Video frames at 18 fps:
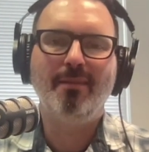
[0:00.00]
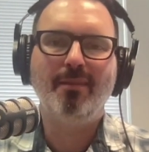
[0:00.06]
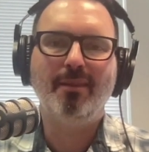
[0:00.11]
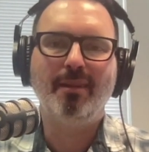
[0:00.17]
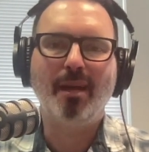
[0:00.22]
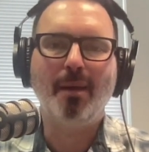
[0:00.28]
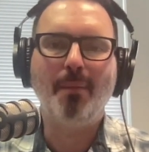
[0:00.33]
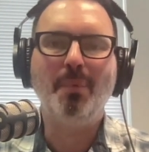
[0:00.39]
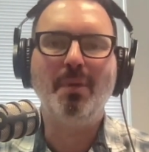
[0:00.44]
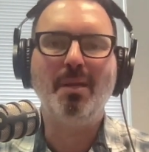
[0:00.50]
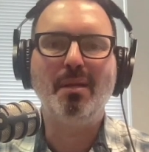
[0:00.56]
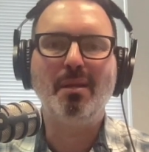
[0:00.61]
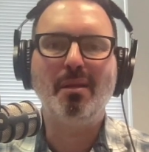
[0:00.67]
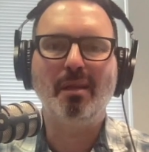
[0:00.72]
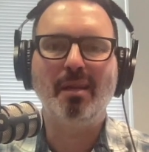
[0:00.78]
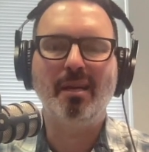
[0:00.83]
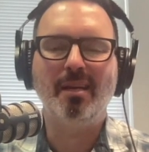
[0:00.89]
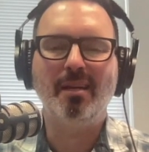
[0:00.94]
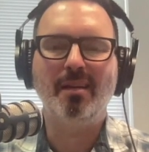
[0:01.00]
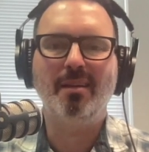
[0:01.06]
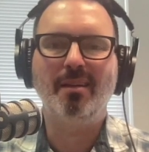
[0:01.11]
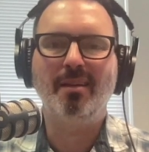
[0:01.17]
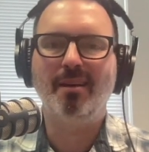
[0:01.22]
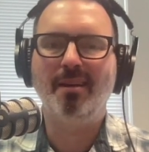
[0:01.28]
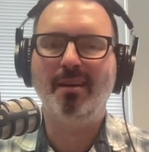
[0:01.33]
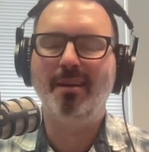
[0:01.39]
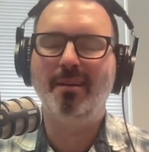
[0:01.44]
companies
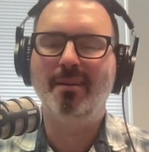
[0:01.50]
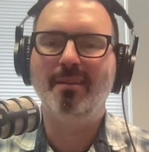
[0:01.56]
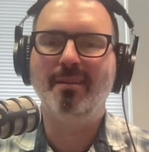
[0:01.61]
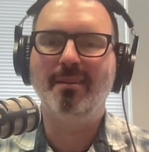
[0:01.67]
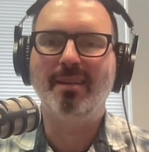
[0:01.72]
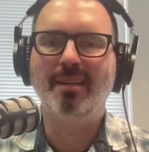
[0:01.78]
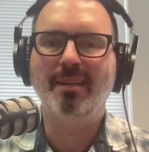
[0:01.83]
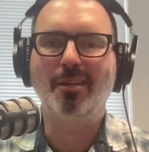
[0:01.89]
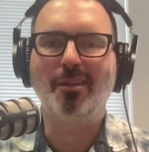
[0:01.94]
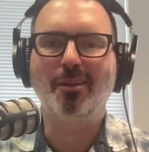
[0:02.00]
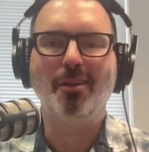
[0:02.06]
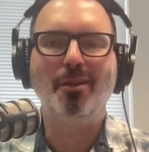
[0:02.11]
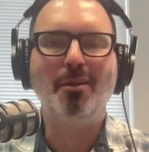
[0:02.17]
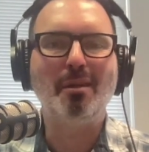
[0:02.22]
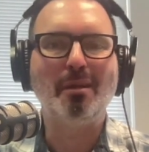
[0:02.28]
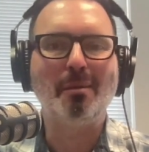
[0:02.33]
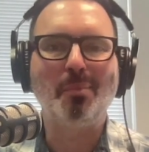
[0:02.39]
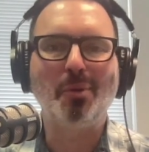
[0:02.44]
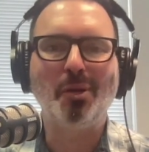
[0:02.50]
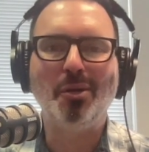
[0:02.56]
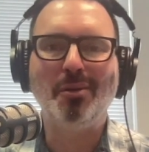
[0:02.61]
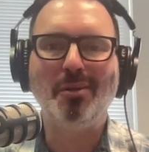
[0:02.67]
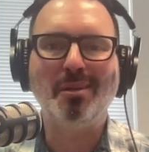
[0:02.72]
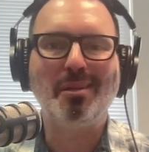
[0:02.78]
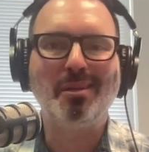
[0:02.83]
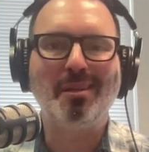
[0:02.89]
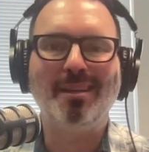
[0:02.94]
like the closing
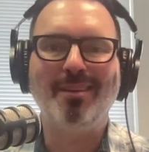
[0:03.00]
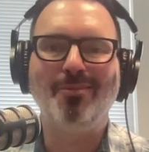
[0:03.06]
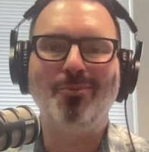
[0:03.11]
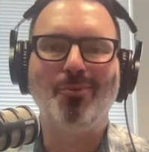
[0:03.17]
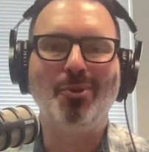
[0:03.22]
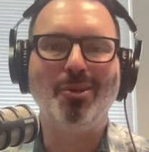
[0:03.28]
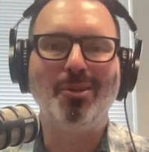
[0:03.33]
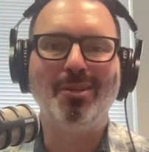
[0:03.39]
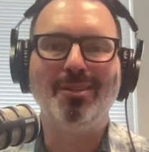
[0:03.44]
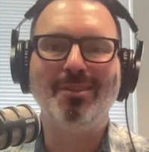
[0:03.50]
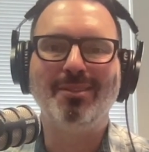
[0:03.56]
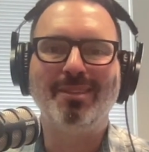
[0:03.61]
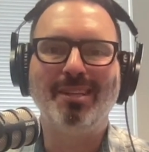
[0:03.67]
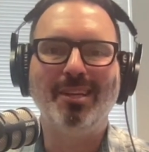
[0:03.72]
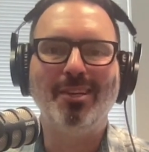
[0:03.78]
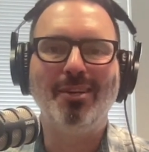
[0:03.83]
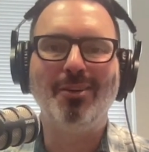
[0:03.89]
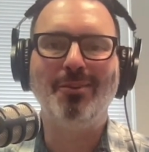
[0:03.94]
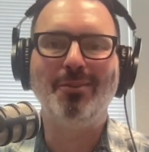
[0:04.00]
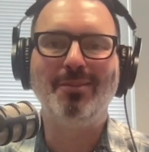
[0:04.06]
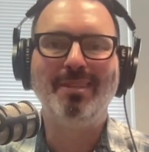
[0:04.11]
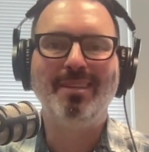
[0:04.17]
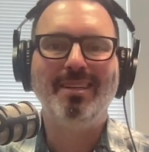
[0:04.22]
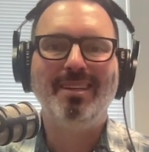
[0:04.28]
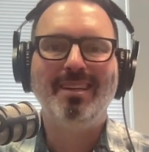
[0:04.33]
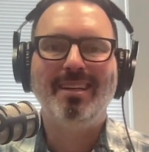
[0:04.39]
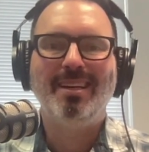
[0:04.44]
pros that will
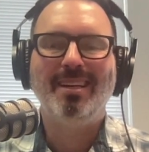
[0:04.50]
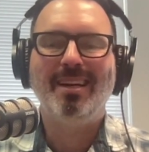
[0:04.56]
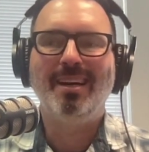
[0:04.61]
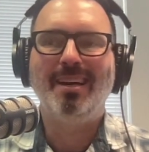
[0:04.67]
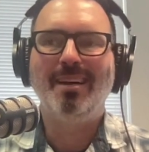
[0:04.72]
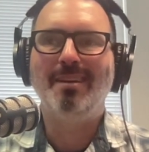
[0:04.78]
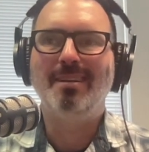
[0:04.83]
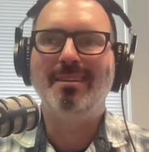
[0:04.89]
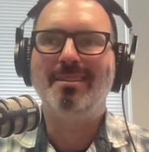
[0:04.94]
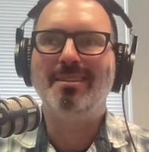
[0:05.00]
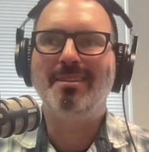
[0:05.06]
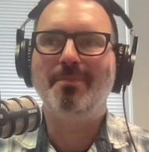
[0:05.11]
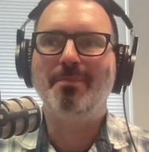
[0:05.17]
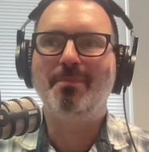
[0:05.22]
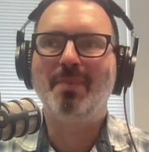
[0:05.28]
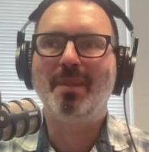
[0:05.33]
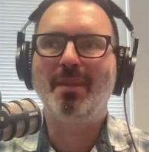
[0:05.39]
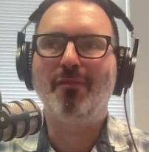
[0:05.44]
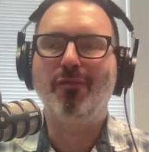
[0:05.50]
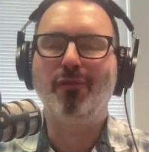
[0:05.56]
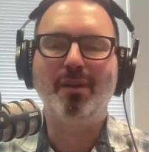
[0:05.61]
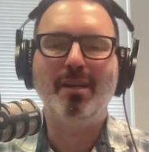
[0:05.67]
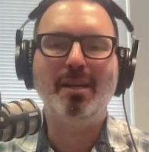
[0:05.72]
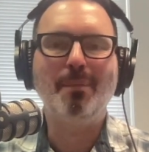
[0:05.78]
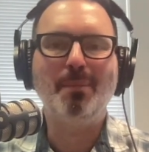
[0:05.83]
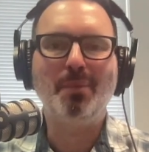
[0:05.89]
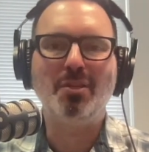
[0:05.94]
uh,
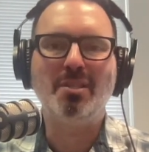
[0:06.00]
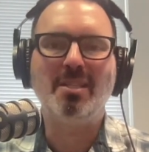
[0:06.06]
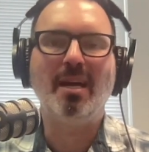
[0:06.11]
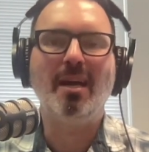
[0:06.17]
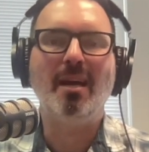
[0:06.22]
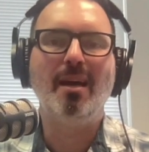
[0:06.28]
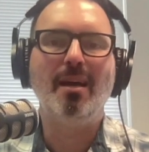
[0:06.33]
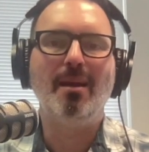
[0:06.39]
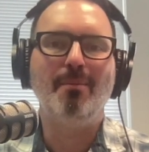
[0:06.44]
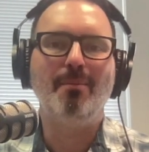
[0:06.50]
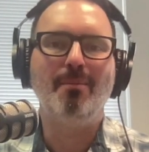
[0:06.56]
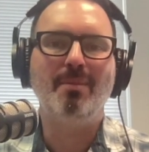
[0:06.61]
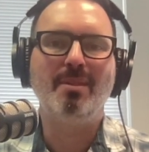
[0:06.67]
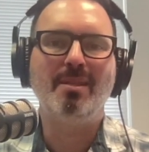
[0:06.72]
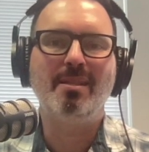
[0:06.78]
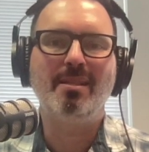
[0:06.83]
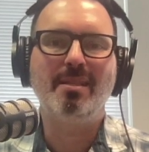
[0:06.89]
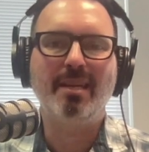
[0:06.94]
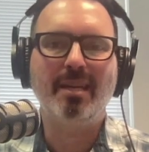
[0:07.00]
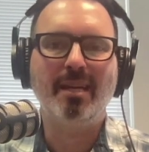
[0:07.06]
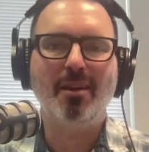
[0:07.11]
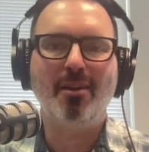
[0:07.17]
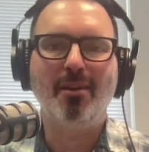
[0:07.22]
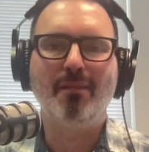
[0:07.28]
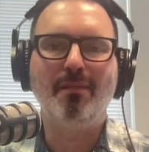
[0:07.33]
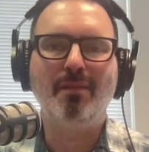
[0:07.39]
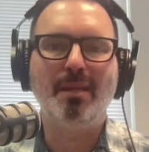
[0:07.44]
free up your time, take
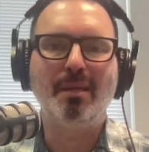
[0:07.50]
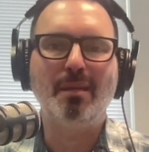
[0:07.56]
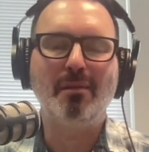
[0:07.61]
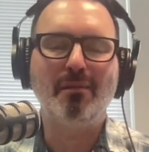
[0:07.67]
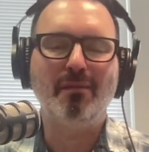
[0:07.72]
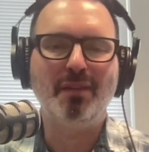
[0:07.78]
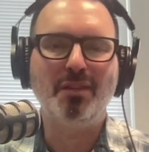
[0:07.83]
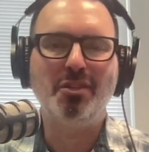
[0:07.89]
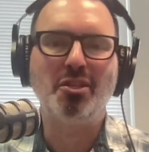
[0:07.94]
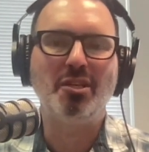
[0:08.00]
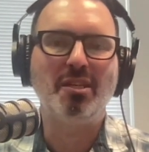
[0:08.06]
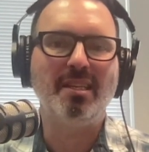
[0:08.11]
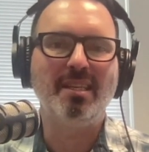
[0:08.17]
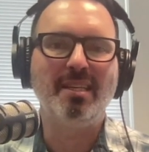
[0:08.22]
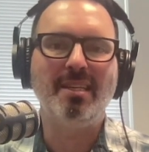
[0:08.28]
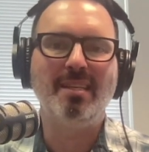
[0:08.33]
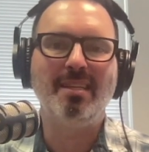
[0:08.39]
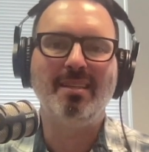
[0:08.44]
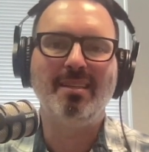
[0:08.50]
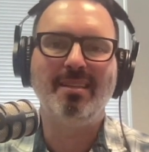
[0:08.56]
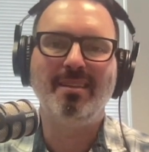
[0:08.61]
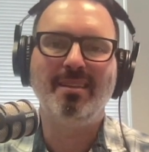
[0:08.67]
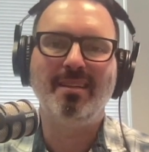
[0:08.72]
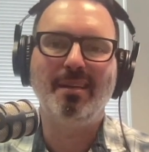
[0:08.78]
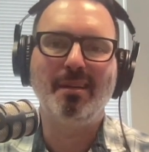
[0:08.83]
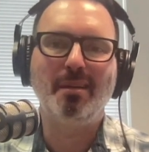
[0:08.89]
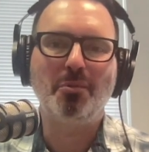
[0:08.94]
care of things efficiently
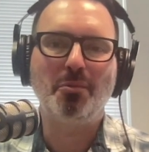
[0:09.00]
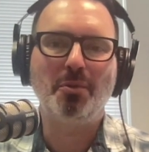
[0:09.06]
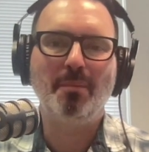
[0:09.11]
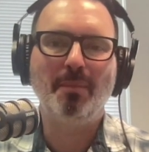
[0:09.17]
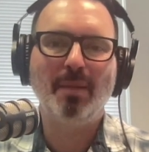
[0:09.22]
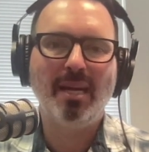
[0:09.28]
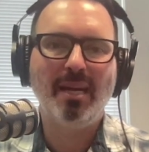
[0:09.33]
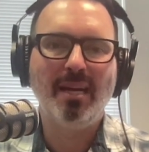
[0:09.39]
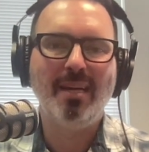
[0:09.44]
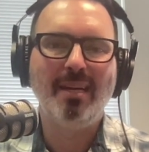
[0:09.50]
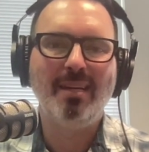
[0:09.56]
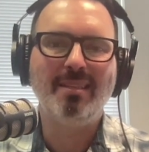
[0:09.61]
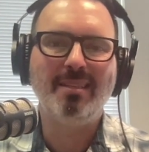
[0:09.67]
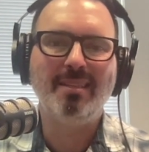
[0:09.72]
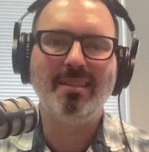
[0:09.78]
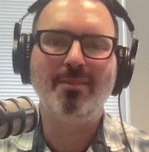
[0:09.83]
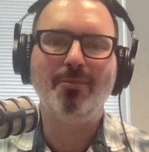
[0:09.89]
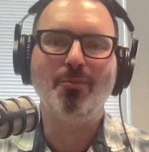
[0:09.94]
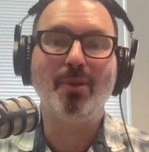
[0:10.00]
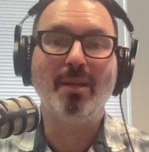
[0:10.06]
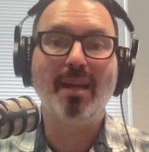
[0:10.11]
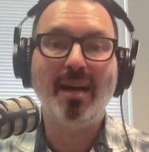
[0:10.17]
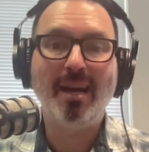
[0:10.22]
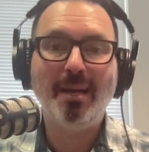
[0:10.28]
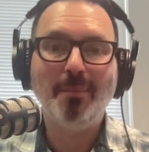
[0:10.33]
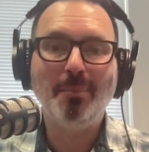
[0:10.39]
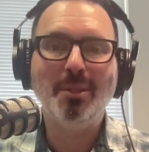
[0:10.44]
and streamlined and
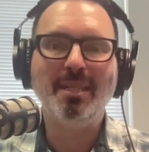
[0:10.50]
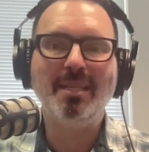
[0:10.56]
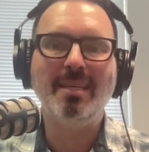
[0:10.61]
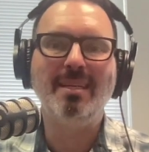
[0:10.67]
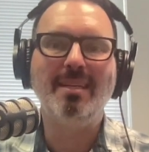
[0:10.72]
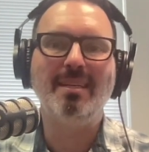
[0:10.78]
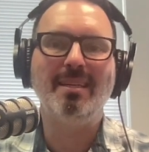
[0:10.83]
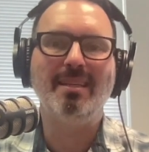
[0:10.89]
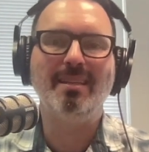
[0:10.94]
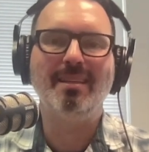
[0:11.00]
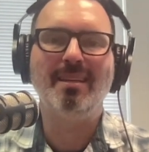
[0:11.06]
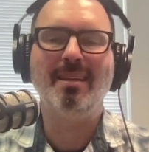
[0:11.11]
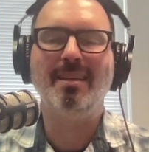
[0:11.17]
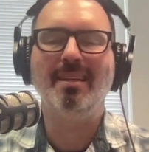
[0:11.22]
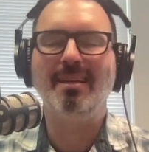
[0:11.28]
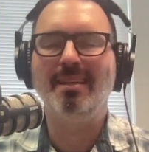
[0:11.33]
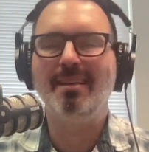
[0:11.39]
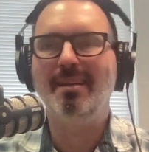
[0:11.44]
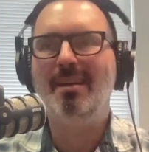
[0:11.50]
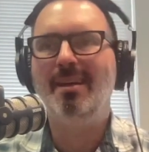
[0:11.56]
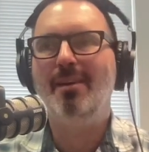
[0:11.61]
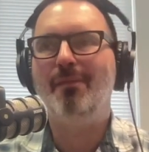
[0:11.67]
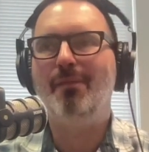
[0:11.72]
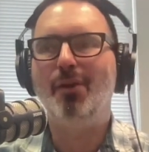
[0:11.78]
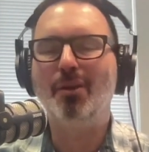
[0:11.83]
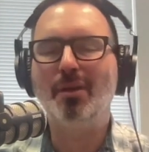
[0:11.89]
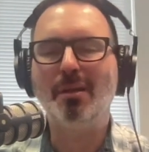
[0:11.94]
reliably, and then
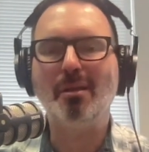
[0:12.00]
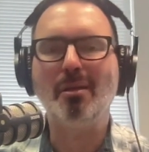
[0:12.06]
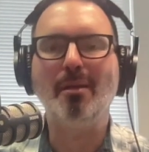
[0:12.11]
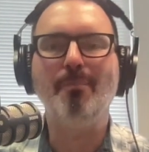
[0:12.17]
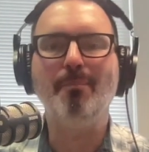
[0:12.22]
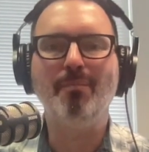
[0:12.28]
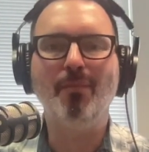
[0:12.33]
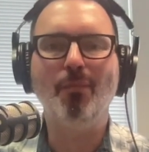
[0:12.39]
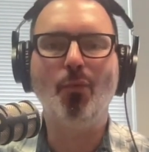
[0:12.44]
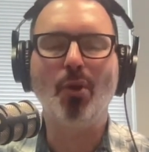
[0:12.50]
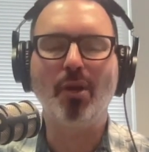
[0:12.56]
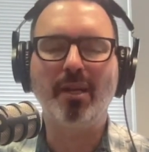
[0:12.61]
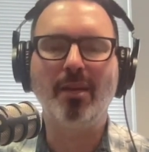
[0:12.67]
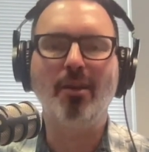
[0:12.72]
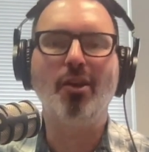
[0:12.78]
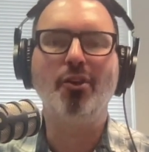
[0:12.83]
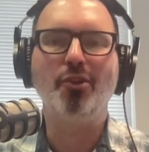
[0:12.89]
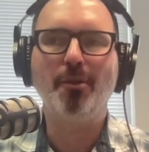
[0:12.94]
focus on working on your